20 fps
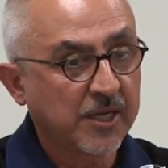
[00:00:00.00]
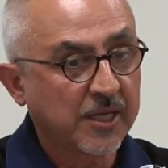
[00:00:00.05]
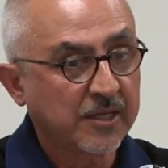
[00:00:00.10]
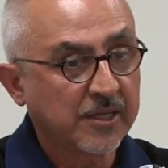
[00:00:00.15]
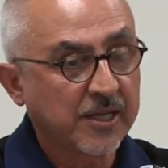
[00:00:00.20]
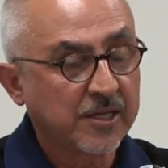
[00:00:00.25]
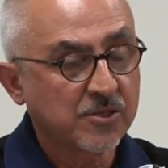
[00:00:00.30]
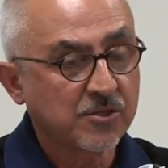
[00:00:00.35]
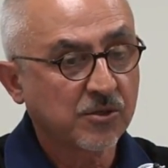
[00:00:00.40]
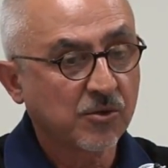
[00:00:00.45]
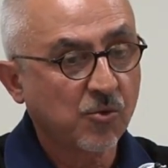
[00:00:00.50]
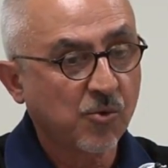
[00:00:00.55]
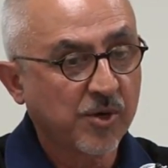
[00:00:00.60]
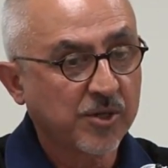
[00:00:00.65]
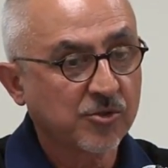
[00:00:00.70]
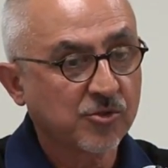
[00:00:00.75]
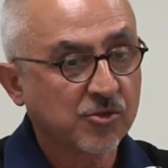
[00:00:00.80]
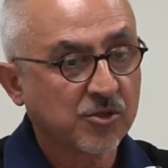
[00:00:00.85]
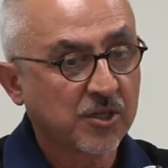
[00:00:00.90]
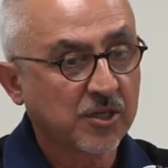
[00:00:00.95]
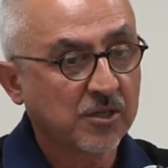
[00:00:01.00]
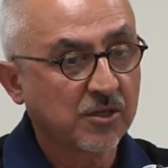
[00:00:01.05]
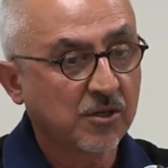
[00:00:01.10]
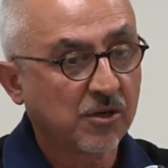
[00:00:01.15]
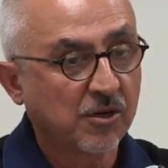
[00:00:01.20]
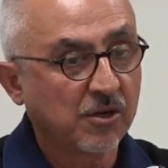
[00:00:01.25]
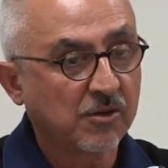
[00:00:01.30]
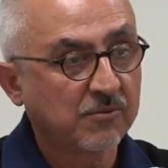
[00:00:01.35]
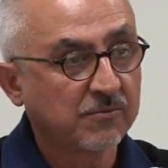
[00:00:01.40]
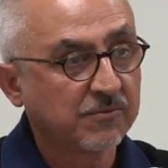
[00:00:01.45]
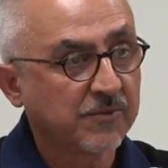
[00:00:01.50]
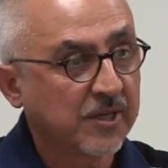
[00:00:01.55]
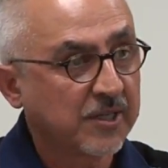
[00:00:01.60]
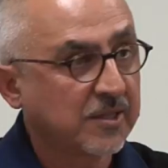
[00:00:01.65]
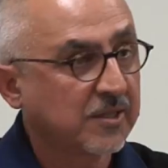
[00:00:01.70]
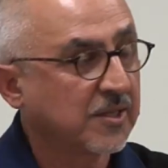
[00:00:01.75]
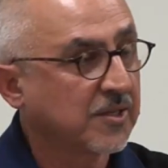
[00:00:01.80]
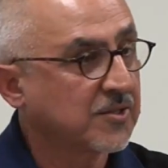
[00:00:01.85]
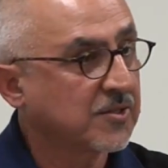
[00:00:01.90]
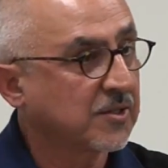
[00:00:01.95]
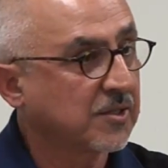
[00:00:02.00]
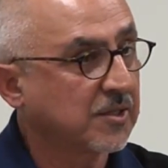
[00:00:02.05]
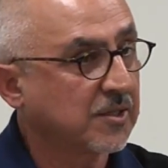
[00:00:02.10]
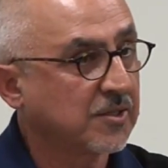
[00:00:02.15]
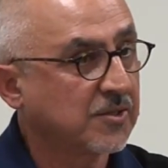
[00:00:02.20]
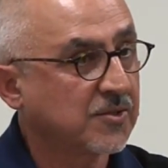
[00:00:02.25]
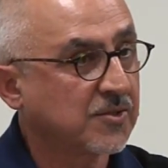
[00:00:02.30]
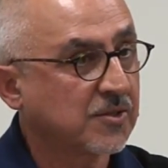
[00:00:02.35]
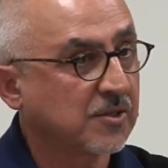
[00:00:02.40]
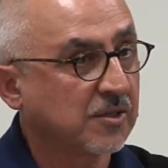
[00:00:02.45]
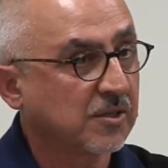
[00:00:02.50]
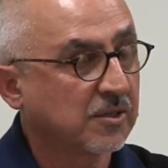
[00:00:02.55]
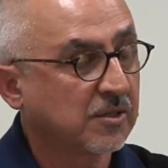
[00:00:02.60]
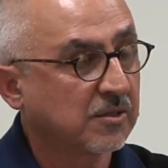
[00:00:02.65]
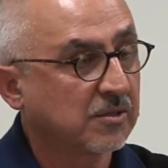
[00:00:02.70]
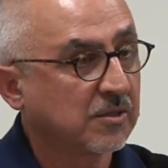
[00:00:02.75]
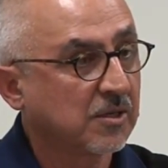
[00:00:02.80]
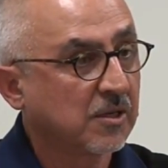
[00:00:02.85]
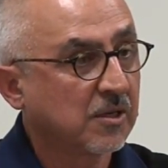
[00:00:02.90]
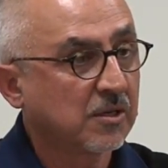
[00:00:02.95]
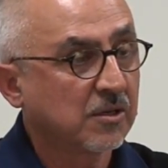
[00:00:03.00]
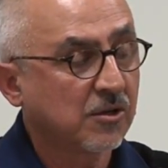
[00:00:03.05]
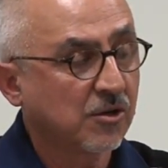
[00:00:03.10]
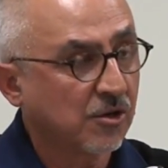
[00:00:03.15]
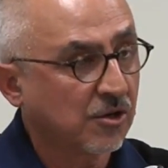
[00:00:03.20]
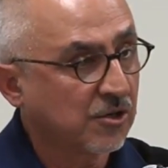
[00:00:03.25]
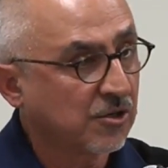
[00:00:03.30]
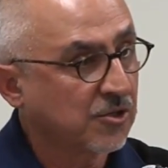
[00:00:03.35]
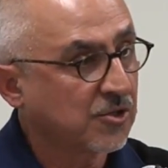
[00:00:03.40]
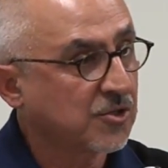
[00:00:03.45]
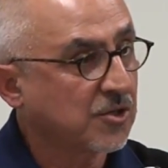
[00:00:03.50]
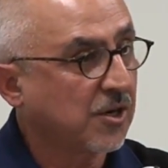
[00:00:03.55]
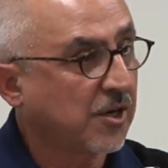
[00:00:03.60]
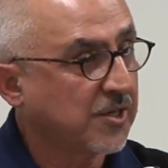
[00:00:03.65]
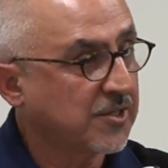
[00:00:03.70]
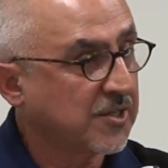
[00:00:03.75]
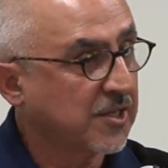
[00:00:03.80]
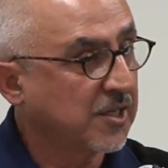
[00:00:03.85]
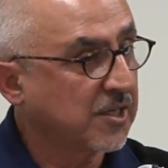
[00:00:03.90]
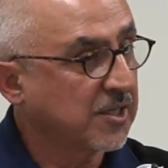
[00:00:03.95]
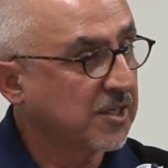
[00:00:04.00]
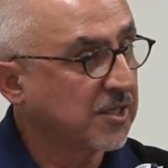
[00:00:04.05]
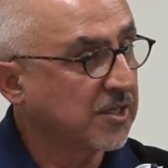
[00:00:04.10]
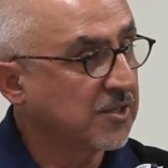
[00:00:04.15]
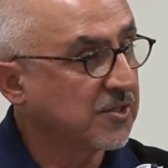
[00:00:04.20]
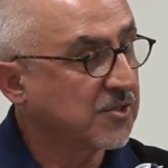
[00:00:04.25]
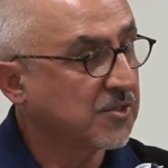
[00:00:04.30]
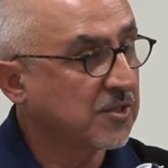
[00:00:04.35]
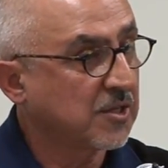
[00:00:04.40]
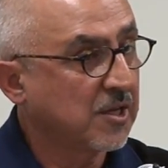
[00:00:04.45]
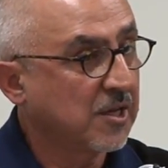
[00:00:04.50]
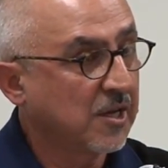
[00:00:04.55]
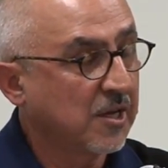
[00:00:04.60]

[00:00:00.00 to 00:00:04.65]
and that's the question of ethnicities Kurds, Azeris.